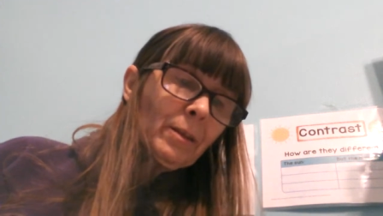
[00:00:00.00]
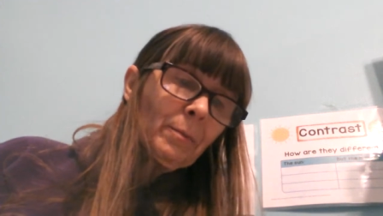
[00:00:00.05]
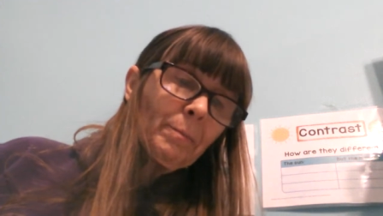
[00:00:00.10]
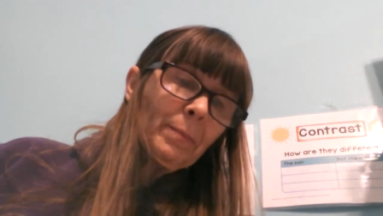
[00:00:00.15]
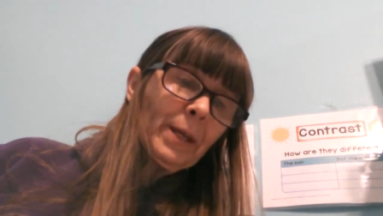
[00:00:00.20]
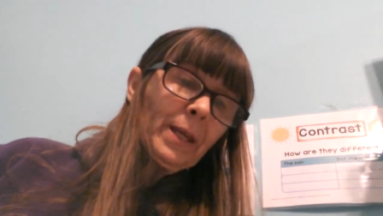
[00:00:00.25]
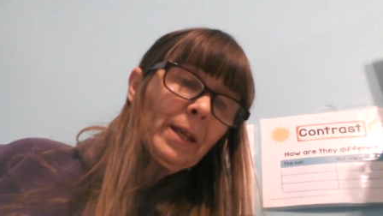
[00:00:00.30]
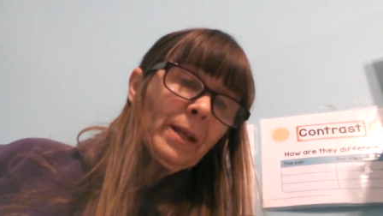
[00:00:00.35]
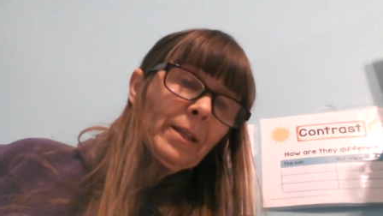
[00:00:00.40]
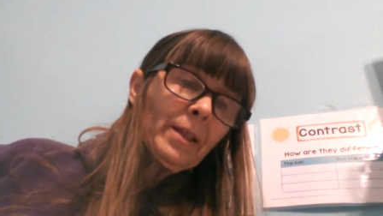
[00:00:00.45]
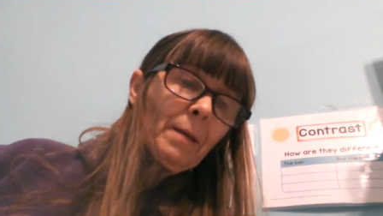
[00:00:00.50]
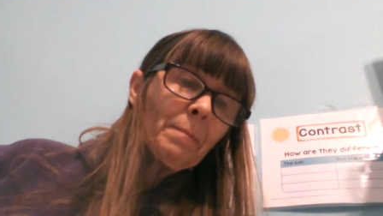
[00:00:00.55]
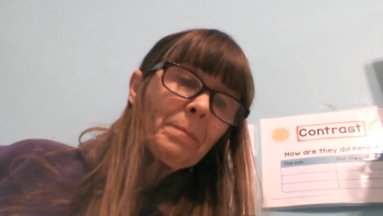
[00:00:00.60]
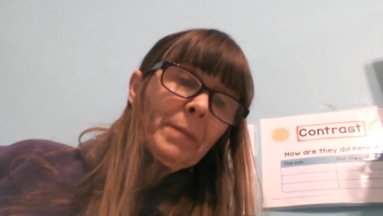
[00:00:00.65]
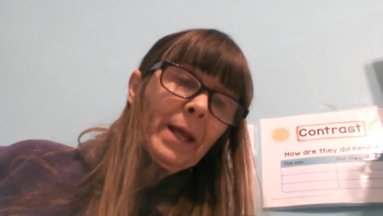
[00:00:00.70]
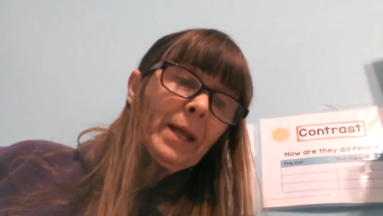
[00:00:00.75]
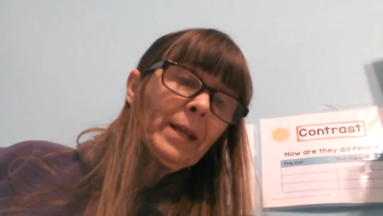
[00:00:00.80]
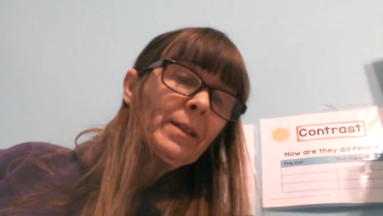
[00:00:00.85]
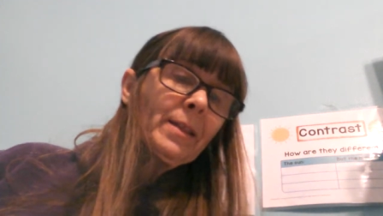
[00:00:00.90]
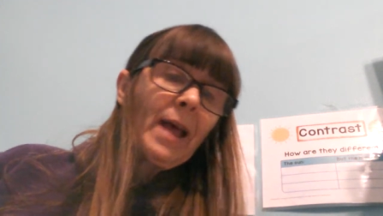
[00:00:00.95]
the bee that
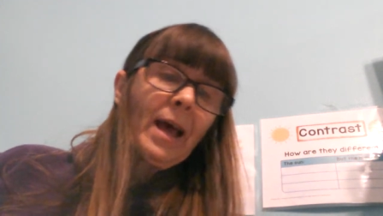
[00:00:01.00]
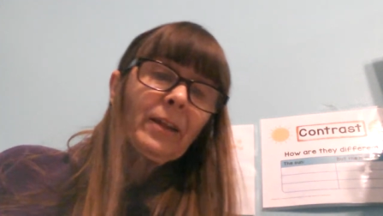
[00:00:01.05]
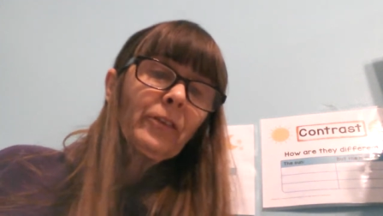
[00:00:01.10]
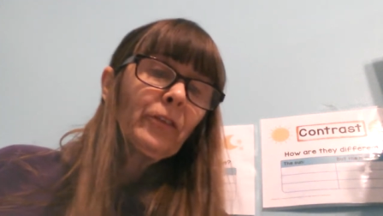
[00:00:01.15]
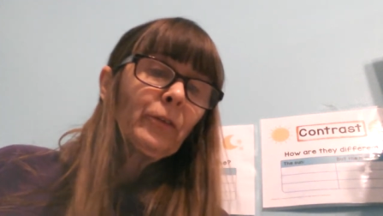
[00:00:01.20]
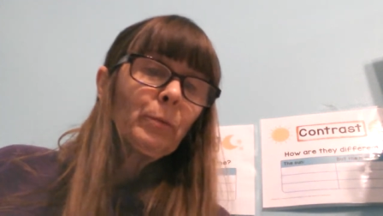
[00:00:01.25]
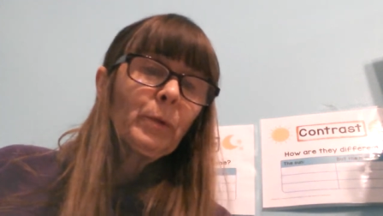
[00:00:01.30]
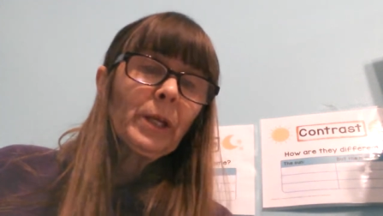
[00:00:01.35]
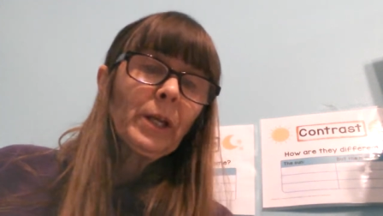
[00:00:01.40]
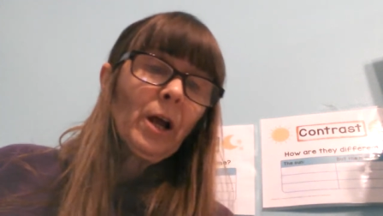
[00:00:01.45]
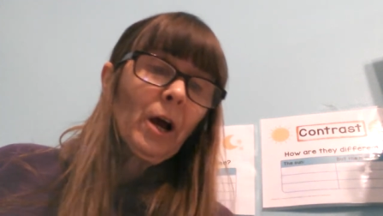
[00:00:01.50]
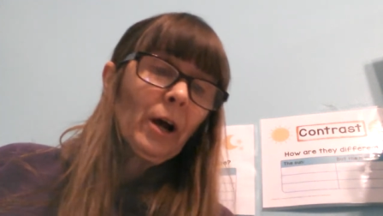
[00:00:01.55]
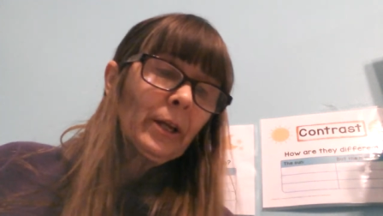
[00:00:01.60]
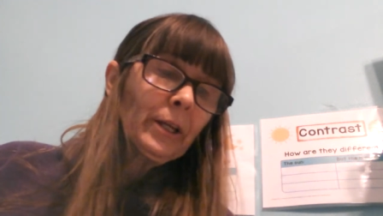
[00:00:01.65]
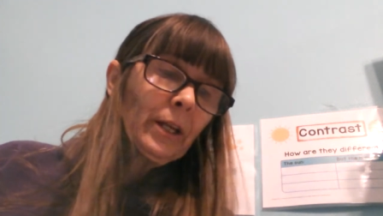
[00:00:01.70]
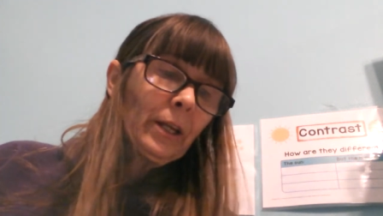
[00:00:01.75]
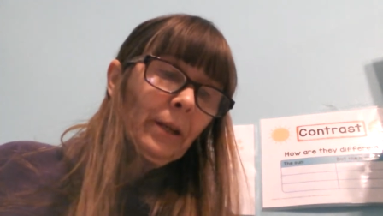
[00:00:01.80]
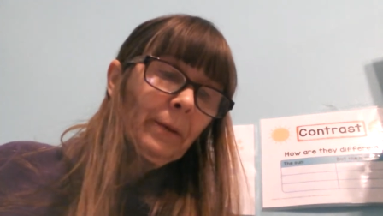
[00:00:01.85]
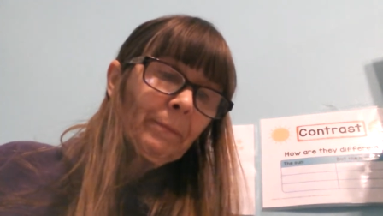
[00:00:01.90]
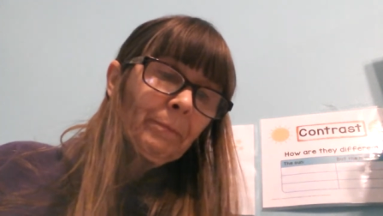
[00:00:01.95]
made that sweet
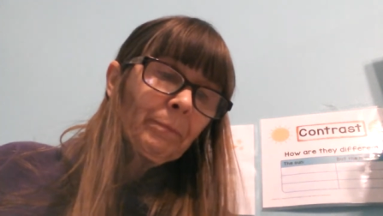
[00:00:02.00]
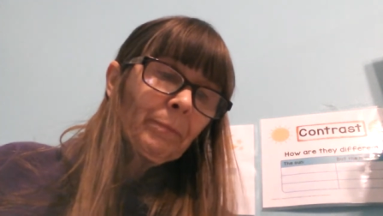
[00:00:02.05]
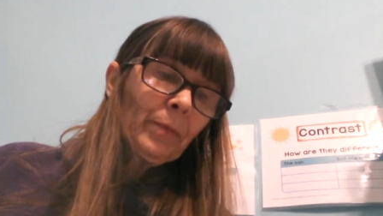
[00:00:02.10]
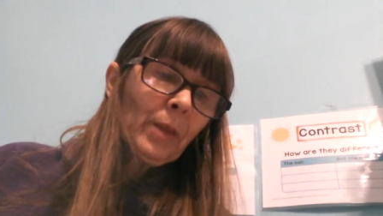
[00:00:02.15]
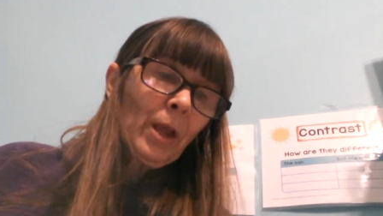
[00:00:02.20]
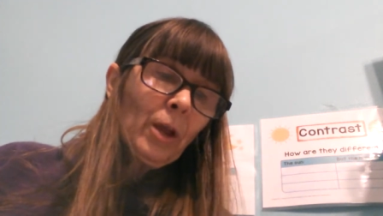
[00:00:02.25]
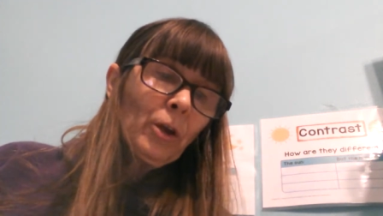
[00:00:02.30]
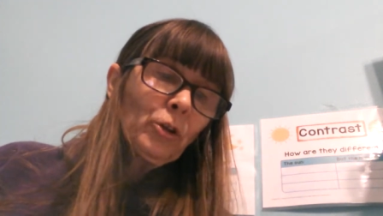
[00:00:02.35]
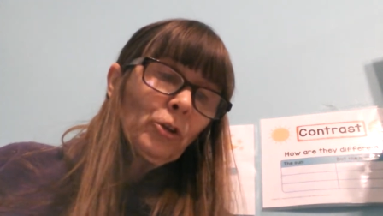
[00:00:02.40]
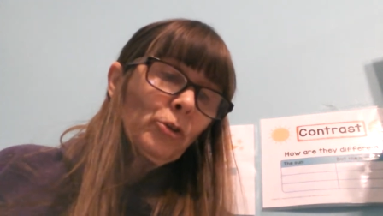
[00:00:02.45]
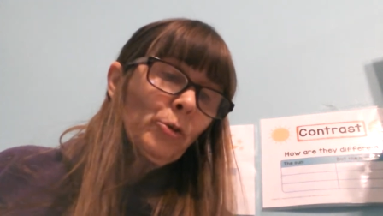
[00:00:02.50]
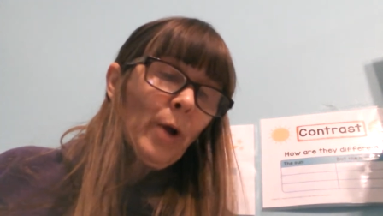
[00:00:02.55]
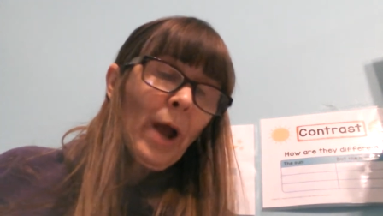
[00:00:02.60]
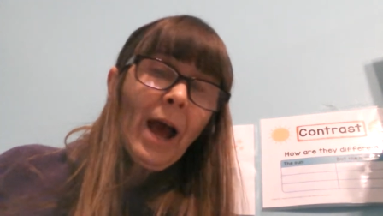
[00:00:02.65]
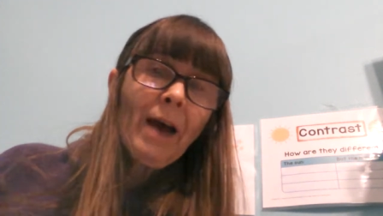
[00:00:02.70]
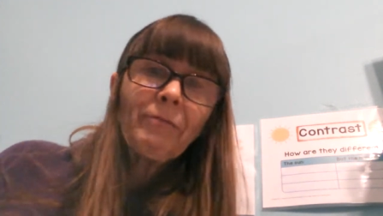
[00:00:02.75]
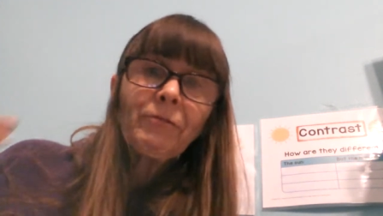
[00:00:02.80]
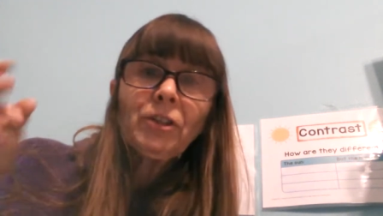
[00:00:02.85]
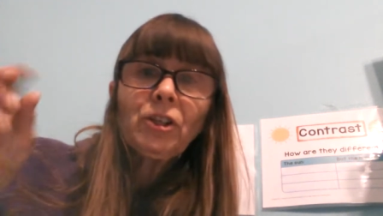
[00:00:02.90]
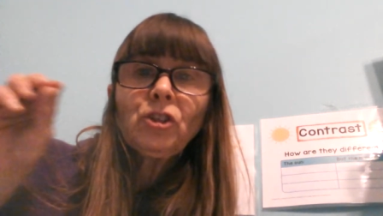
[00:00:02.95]
honey. You
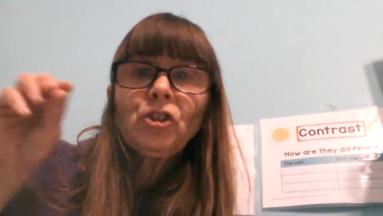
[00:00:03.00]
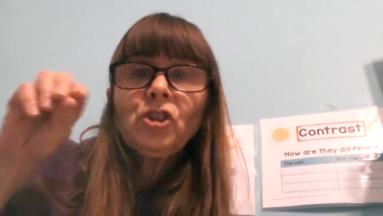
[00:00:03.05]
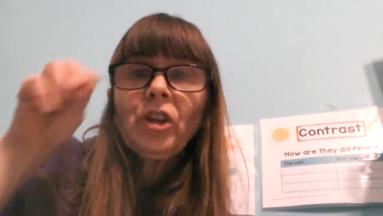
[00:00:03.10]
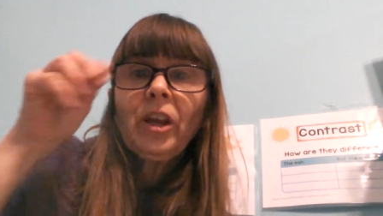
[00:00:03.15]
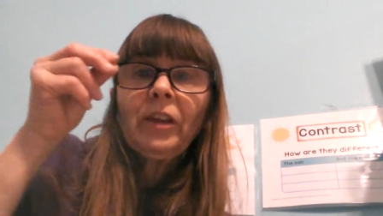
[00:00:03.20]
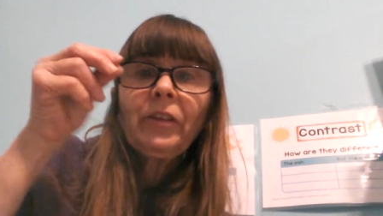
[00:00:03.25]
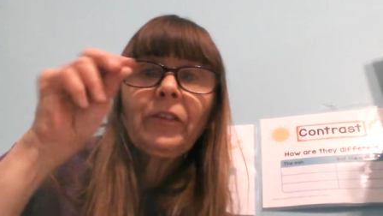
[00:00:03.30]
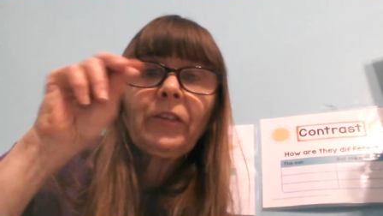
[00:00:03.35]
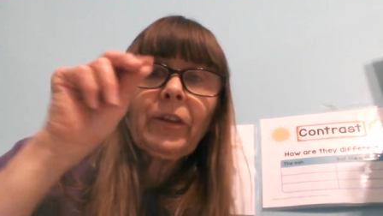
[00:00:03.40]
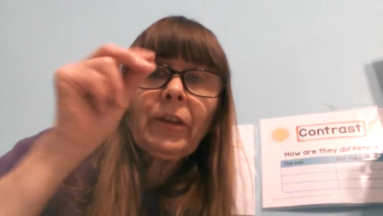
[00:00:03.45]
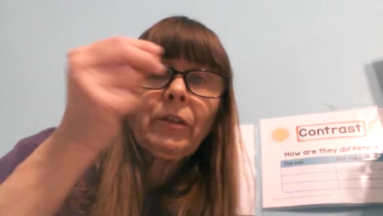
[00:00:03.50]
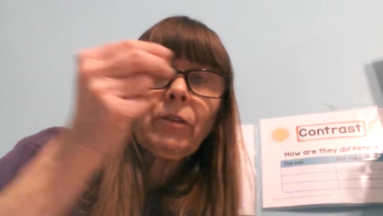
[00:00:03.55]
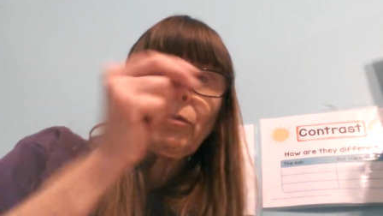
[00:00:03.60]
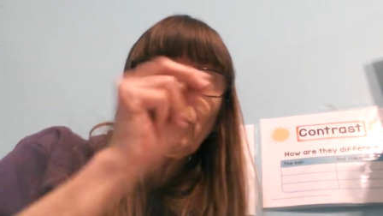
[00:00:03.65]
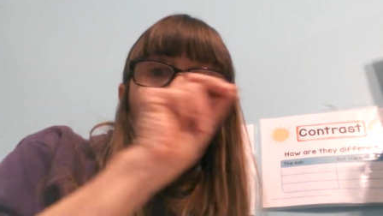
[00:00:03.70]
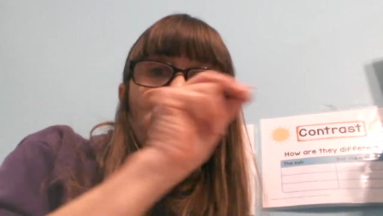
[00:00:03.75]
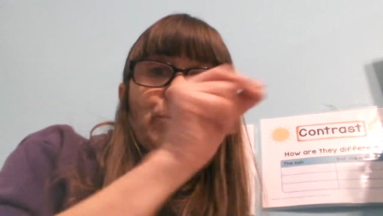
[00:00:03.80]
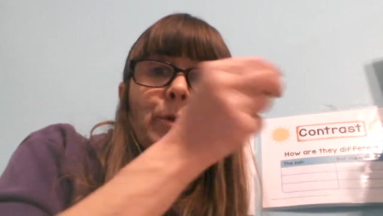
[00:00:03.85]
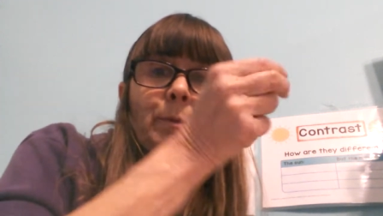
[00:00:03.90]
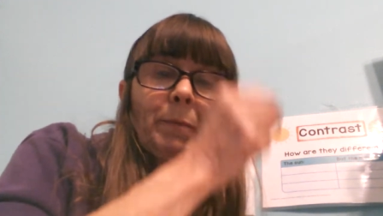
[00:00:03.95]
have to chase it
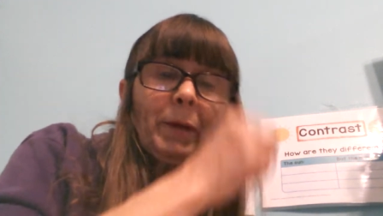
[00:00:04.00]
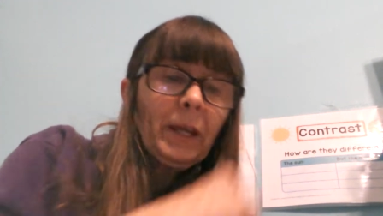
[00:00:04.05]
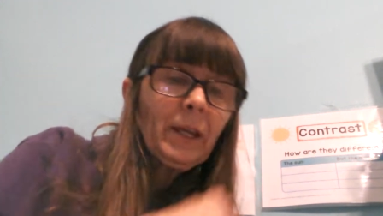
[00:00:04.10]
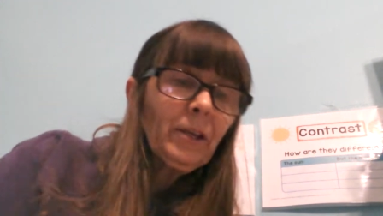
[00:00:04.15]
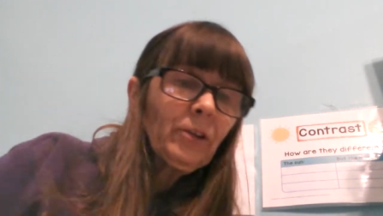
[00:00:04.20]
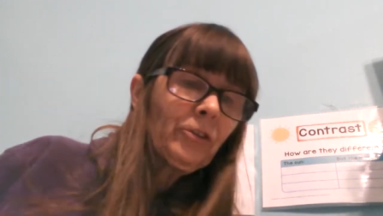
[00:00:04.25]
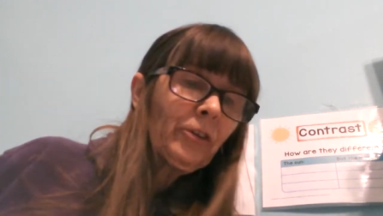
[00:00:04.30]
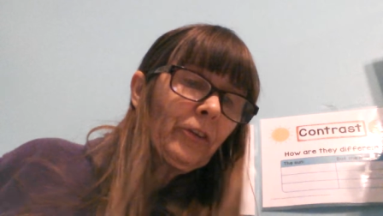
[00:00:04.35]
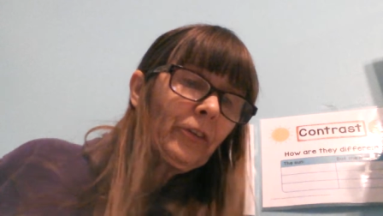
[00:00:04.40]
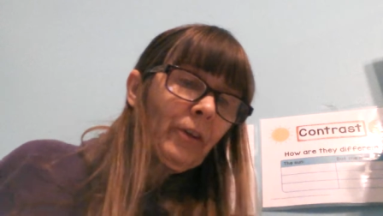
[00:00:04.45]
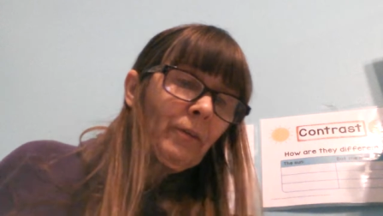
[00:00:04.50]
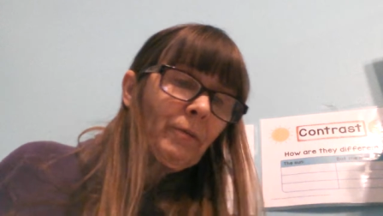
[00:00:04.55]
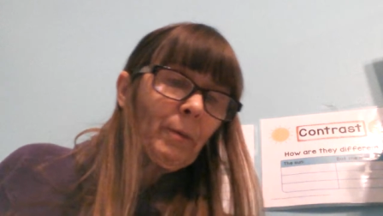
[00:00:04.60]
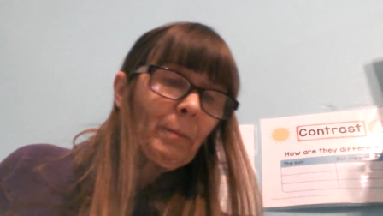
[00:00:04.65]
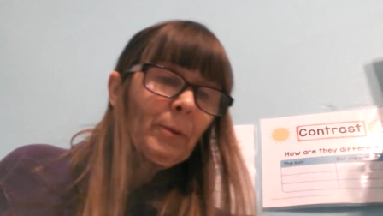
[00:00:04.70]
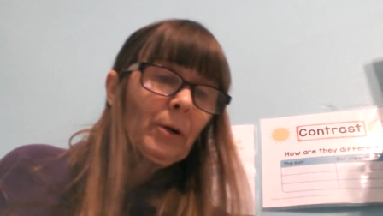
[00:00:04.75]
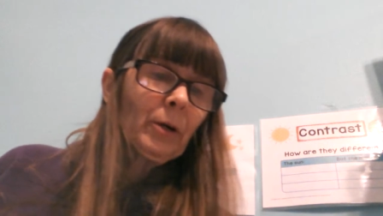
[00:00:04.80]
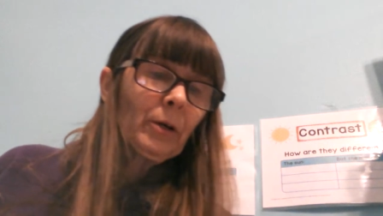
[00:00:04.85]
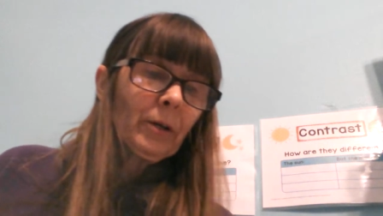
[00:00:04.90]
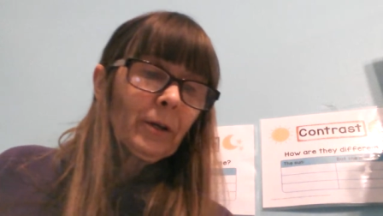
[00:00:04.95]
through the pages of a
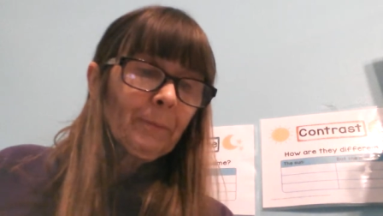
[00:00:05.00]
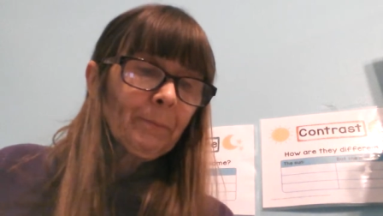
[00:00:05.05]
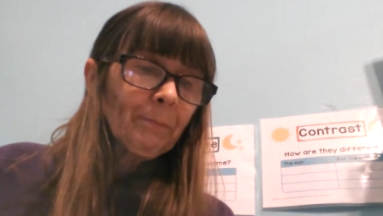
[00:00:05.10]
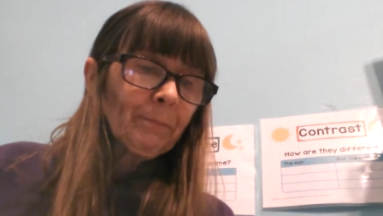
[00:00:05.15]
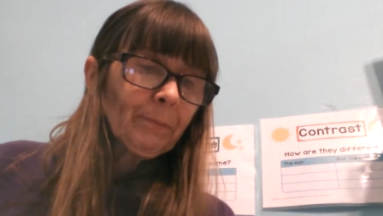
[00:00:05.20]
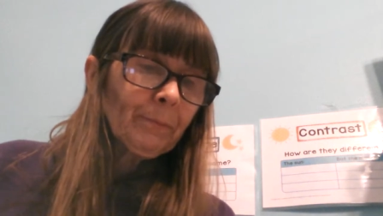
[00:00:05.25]
book.